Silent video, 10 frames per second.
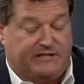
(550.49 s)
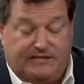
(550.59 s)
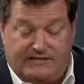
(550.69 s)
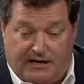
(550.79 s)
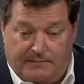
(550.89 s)

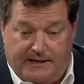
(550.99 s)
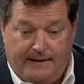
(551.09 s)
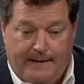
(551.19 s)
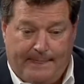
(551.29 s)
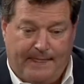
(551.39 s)
and sediment
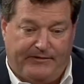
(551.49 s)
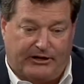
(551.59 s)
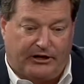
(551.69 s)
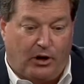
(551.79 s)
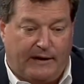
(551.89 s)
that
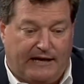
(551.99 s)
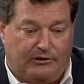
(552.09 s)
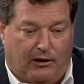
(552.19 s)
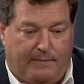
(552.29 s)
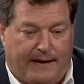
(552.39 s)
are going
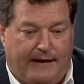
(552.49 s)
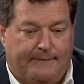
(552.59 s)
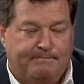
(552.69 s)
into our bay.